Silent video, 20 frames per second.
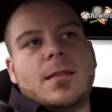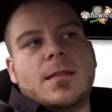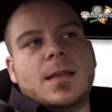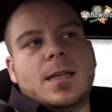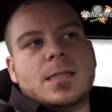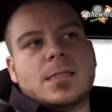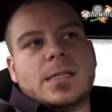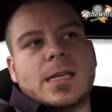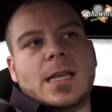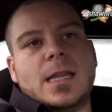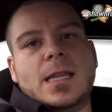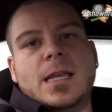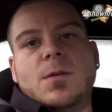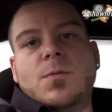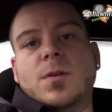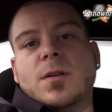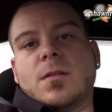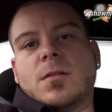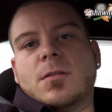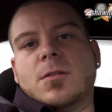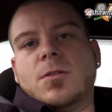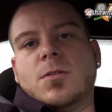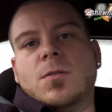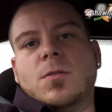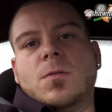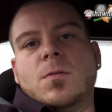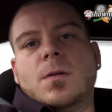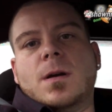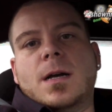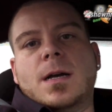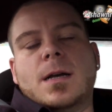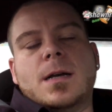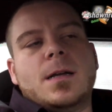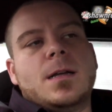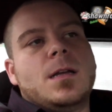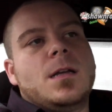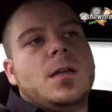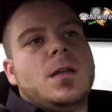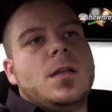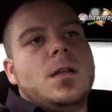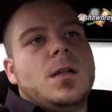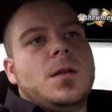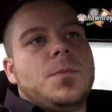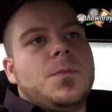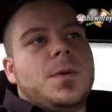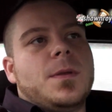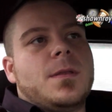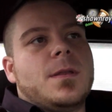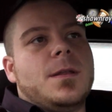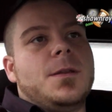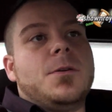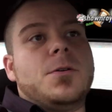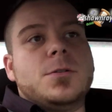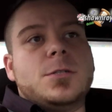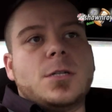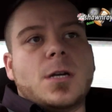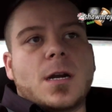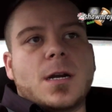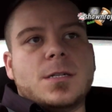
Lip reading: lately with no charges.